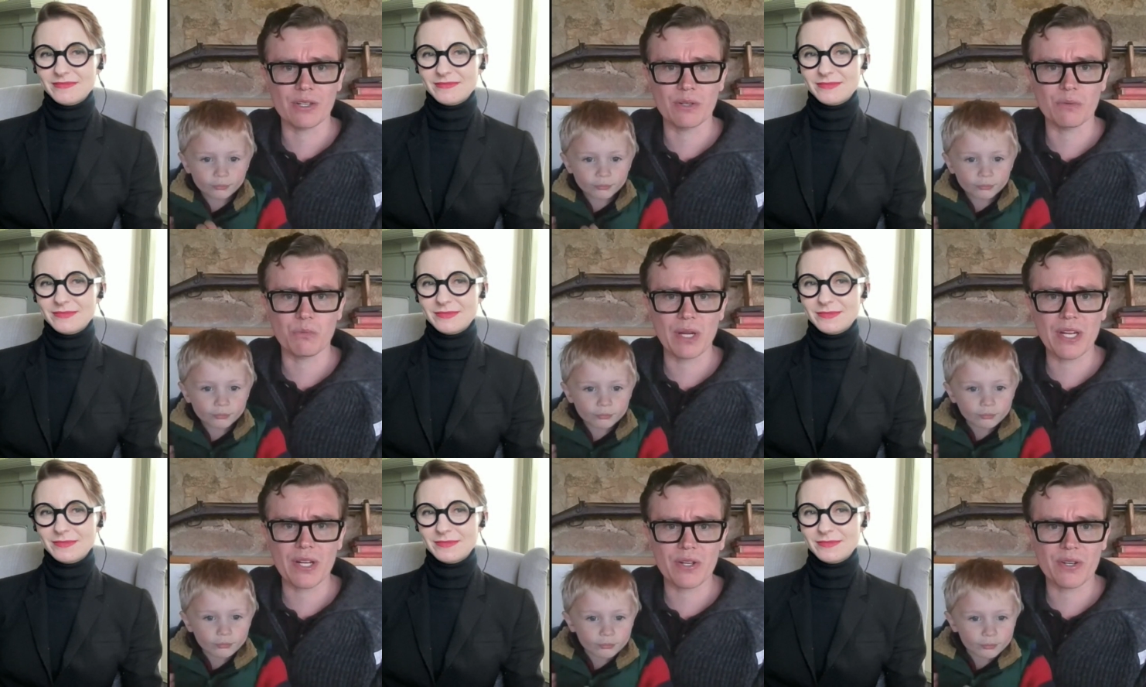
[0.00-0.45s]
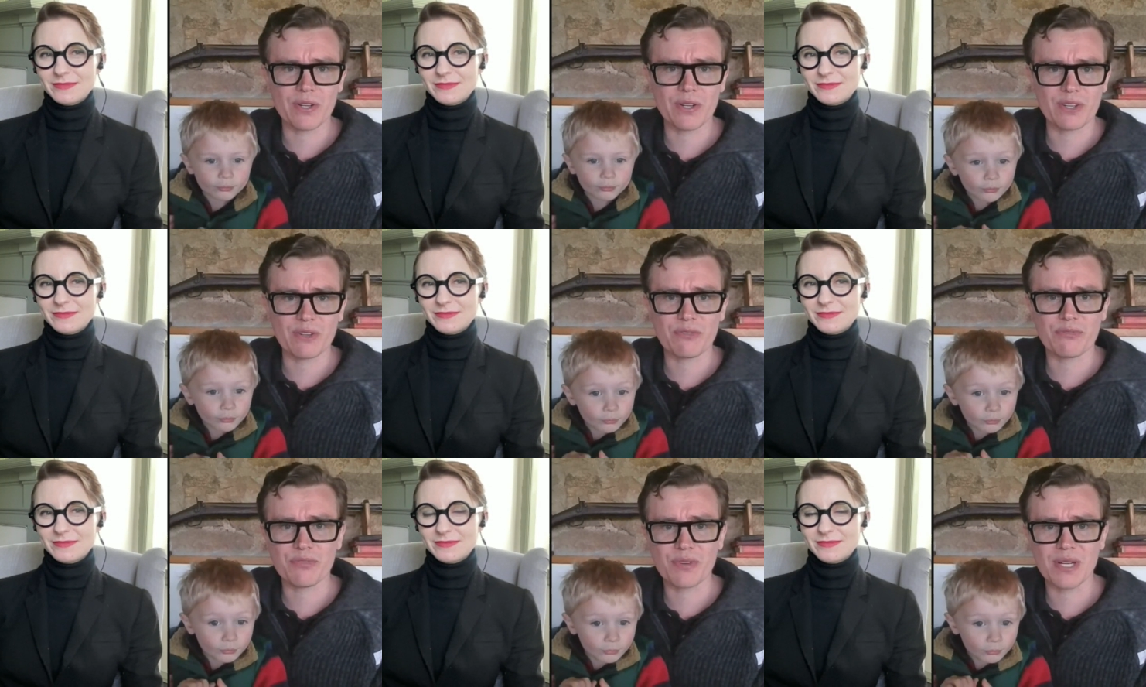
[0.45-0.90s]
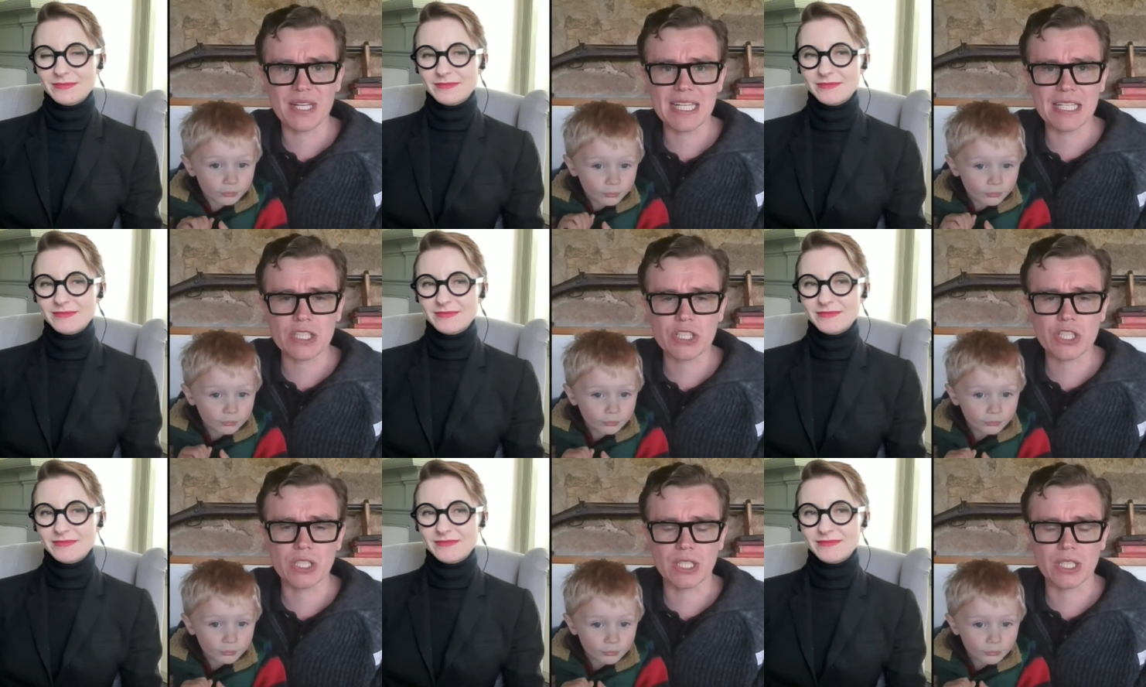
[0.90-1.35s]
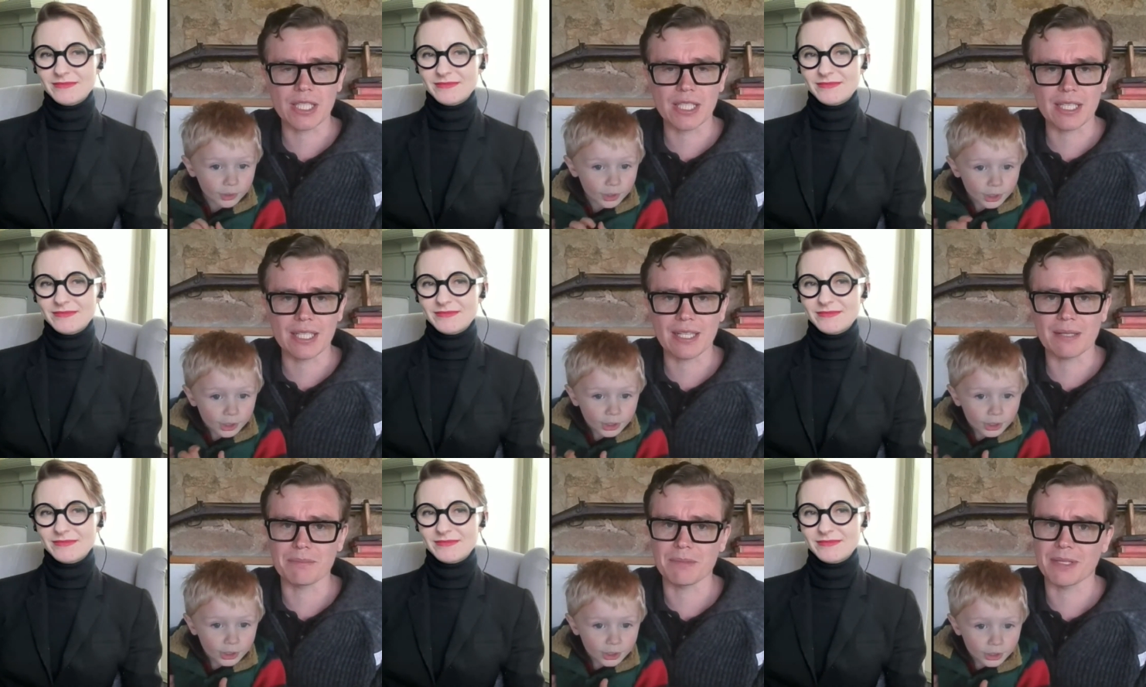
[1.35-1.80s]
Speaker 1: or weird or freakish
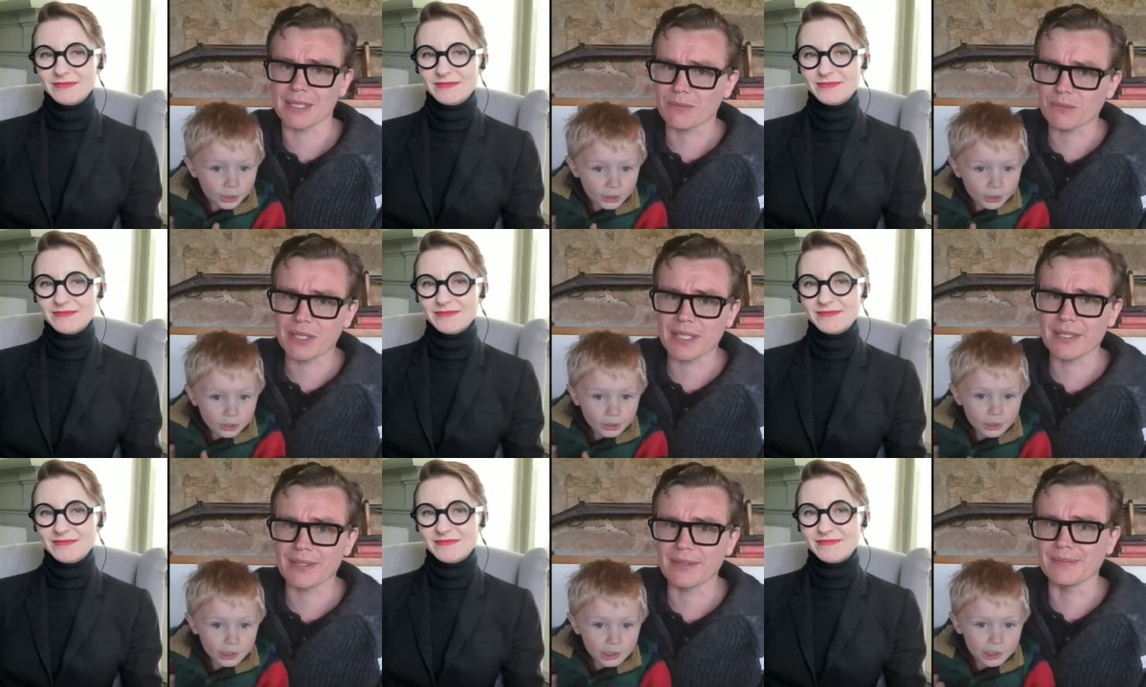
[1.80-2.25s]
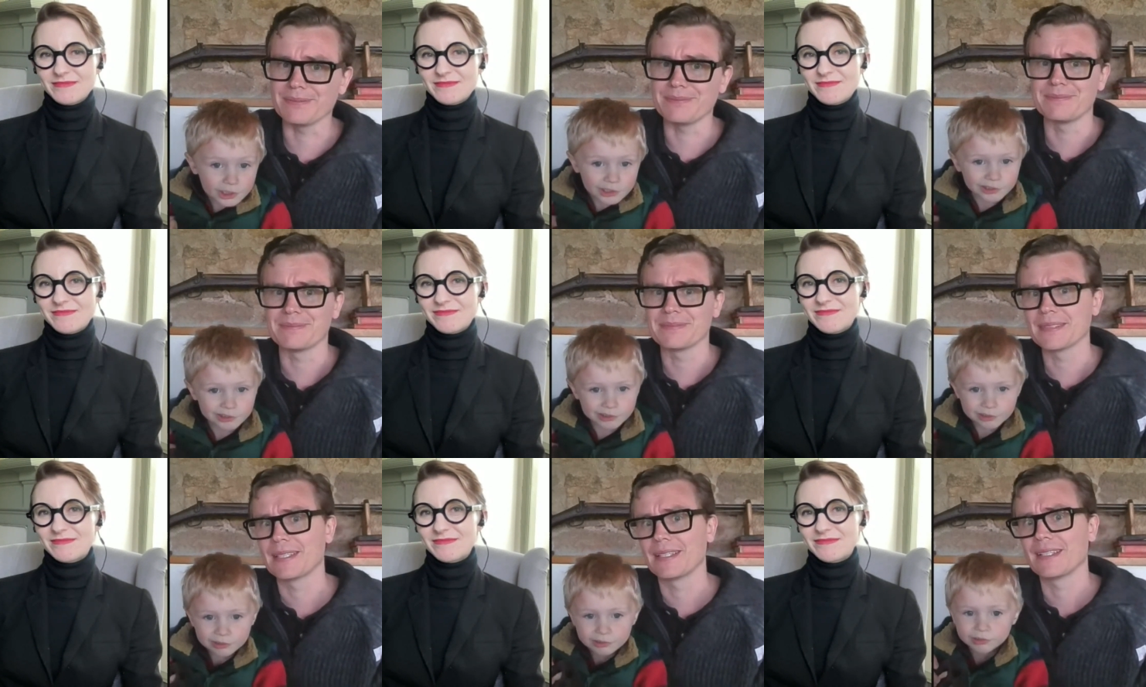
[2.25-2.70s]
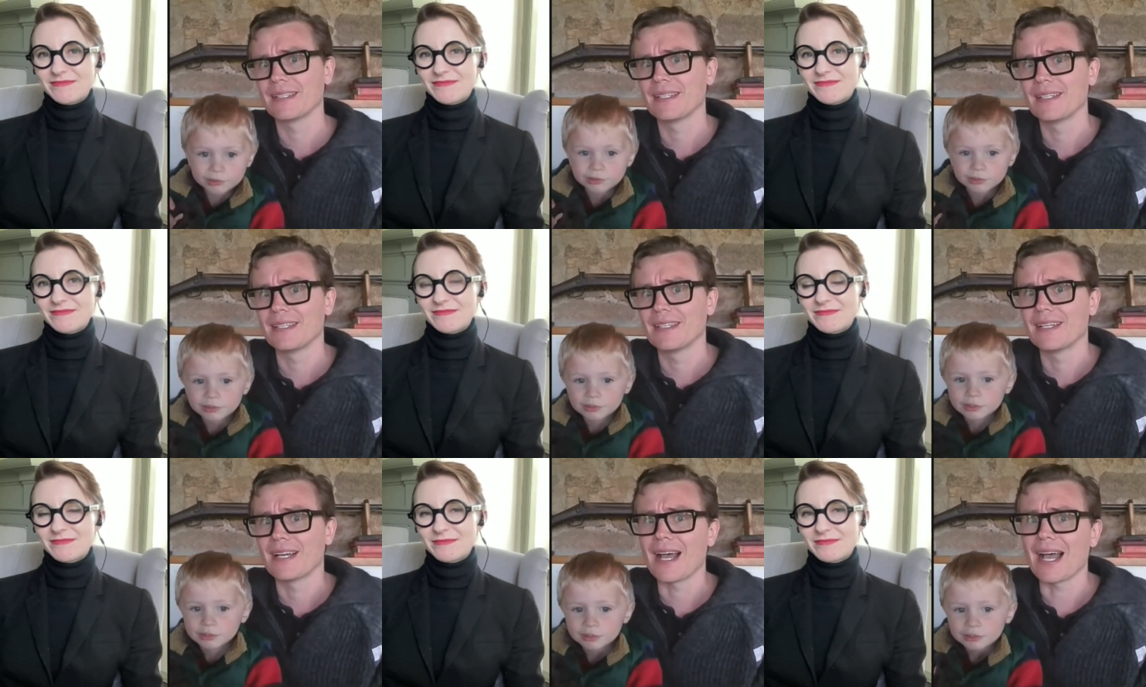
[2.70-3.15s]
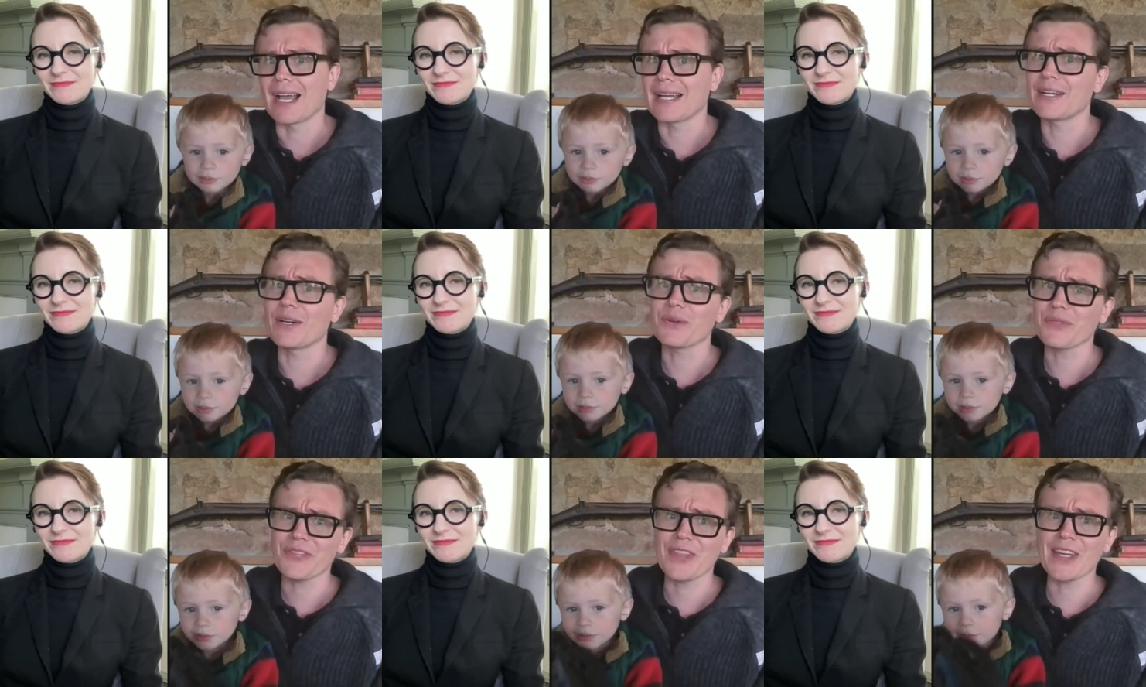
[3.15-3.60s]
looking. I'm like, well, I don't